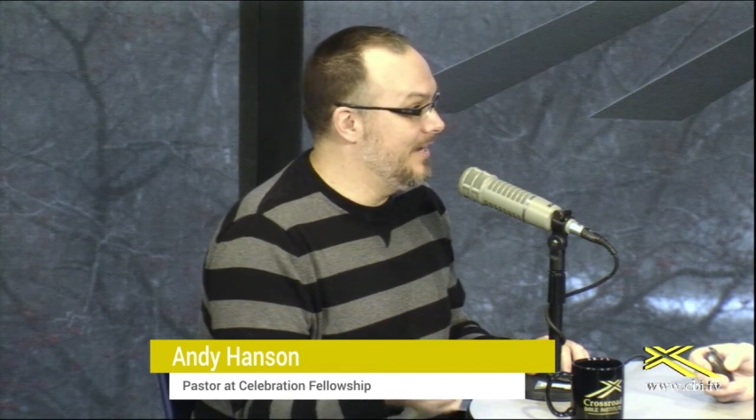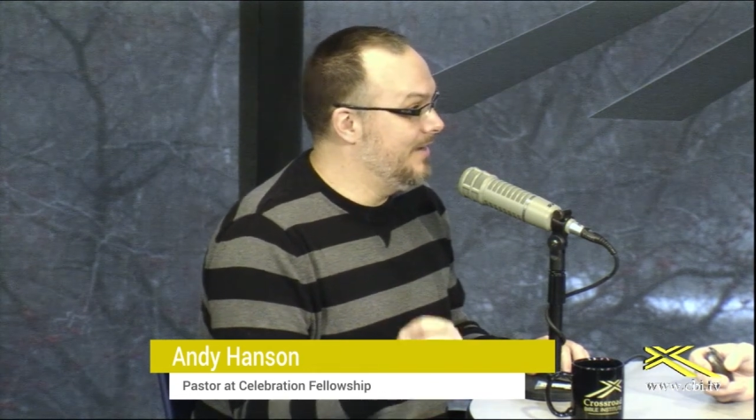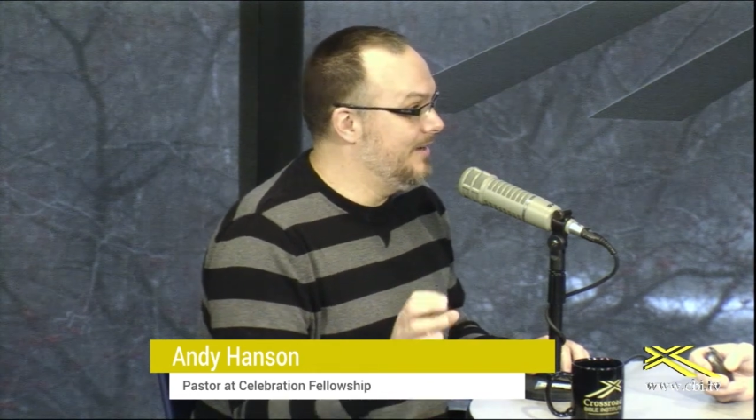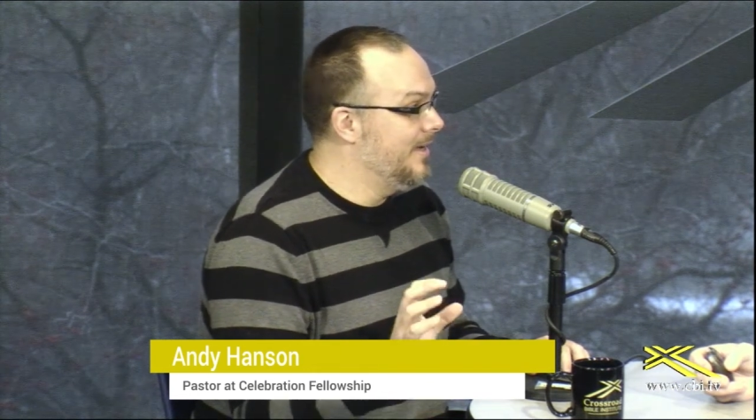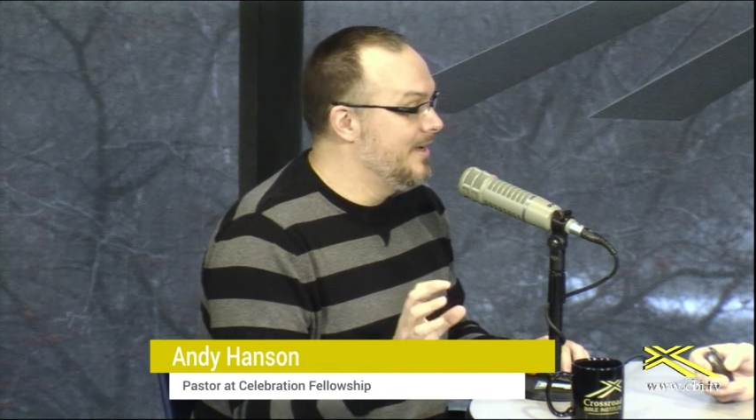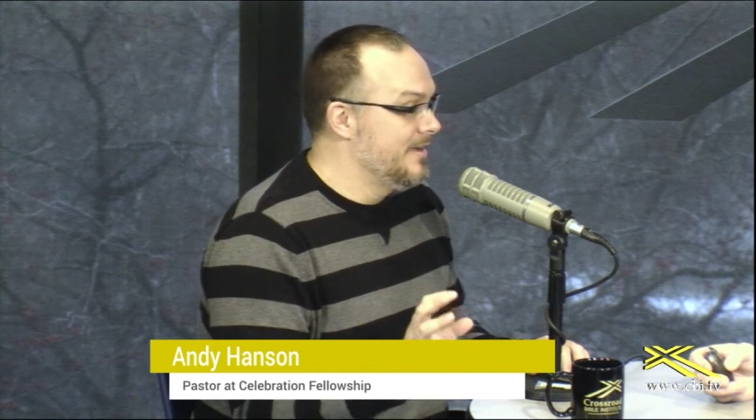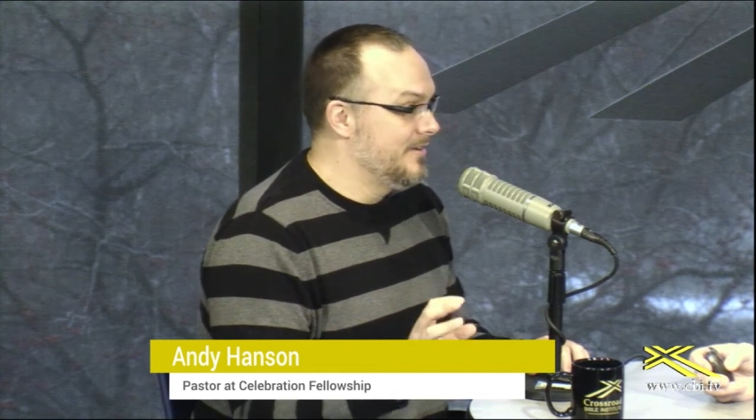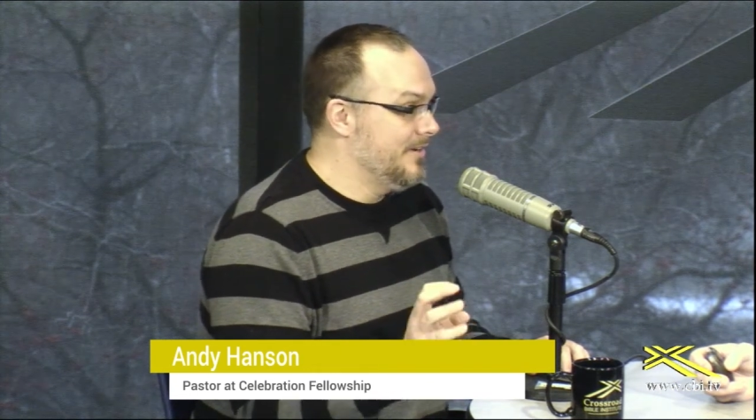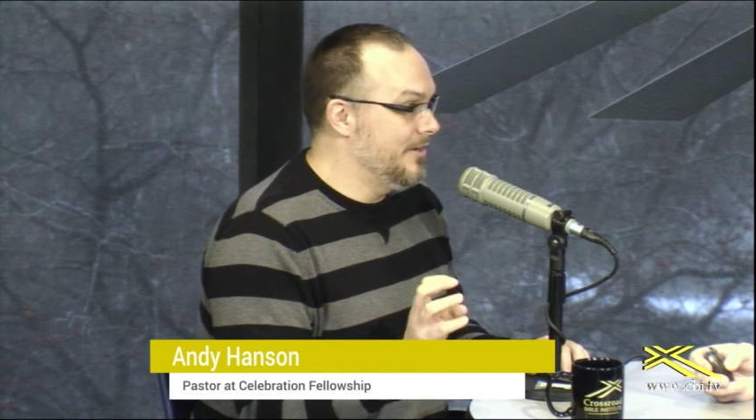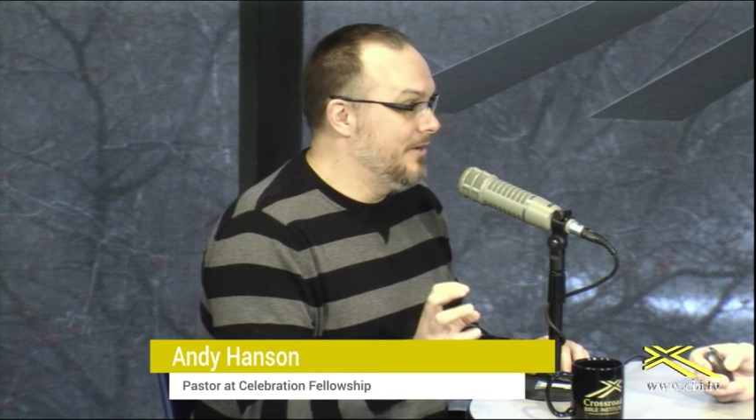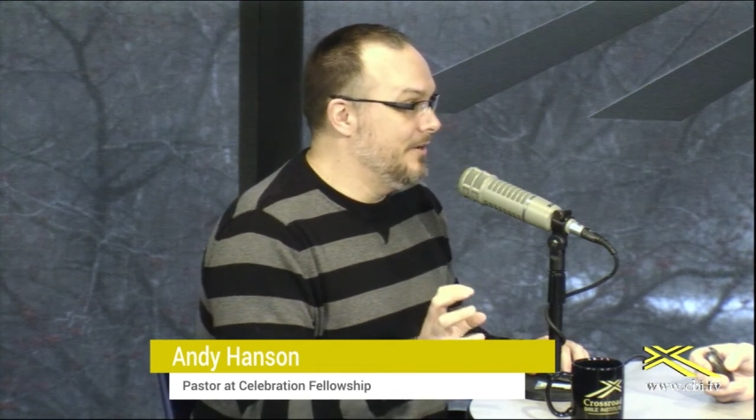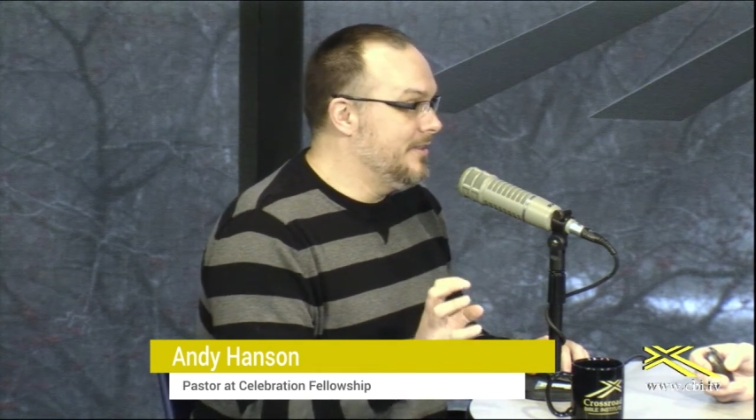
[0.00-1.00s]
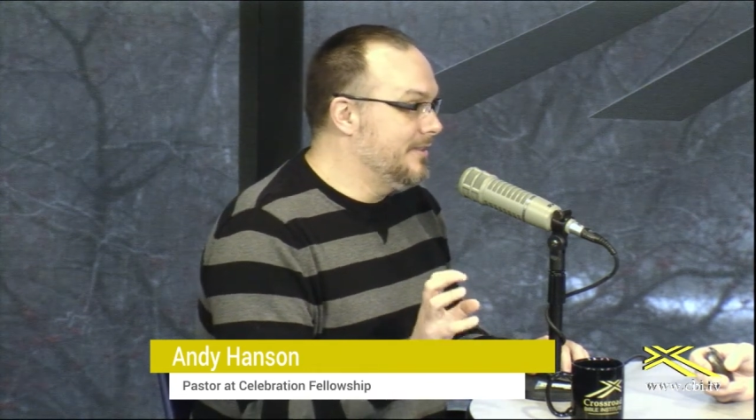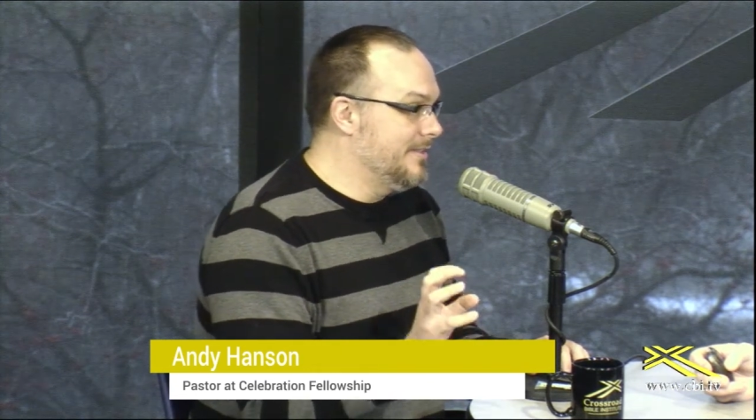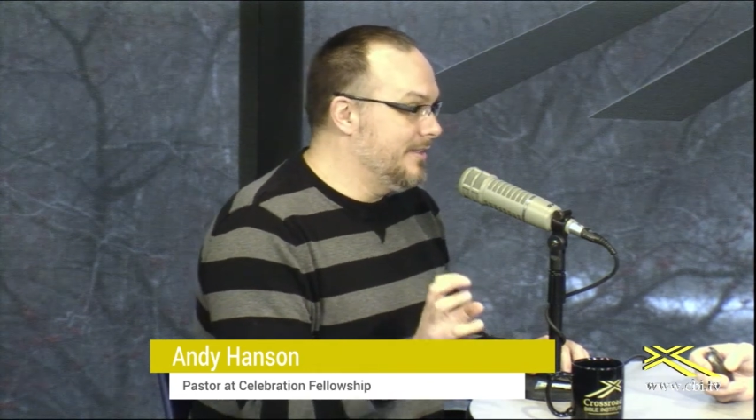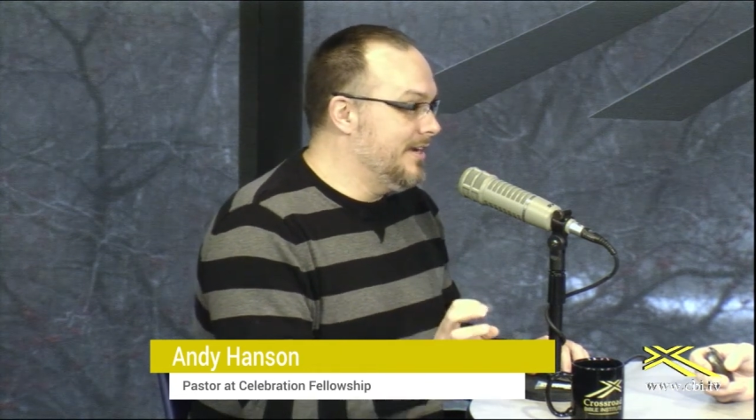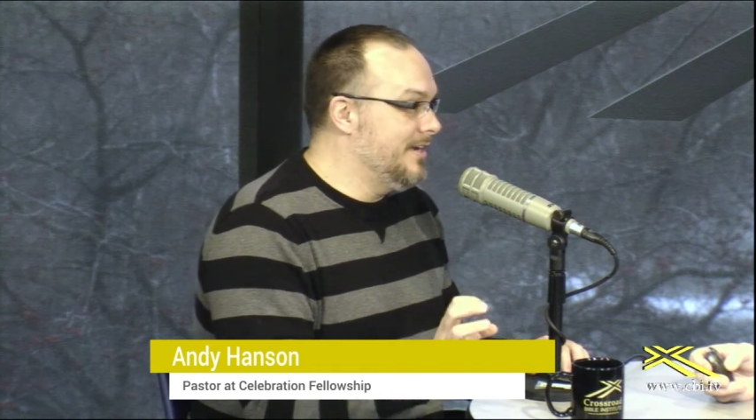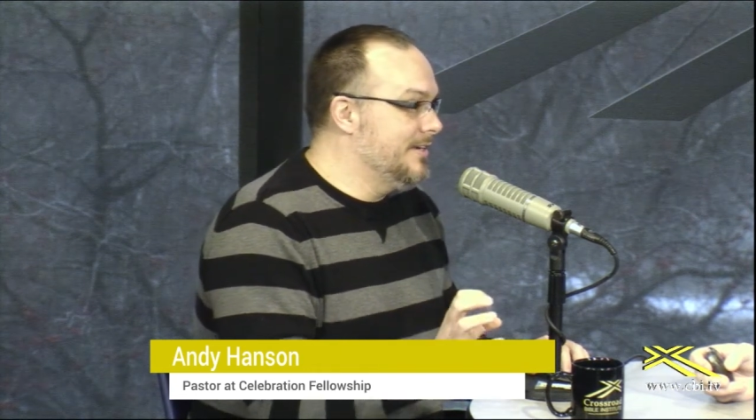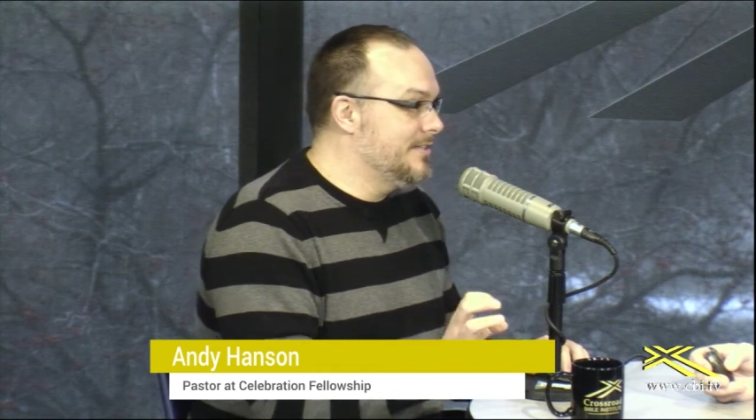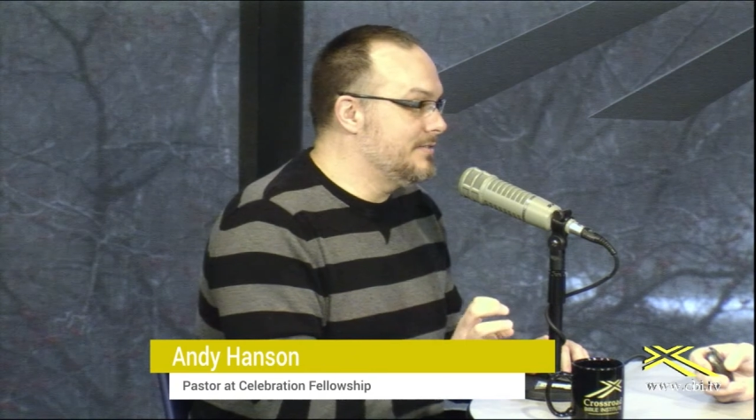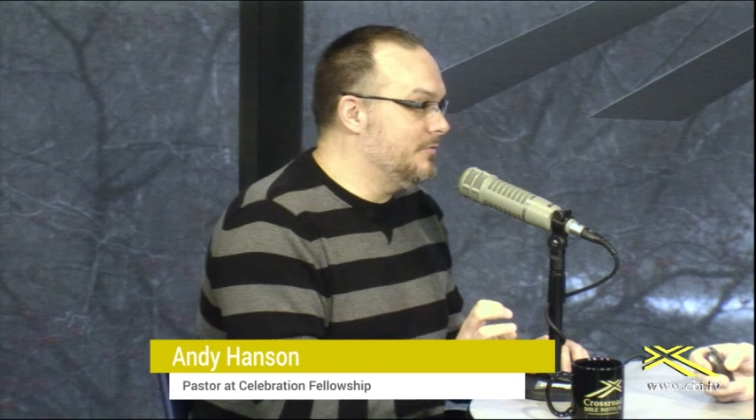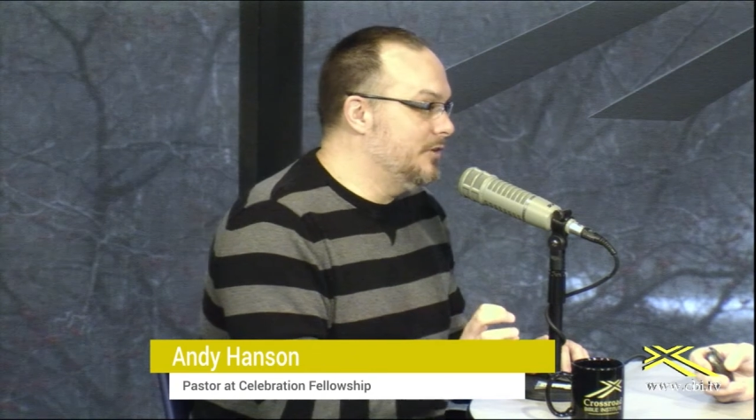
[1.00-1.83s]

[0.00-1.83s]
And, the thing is,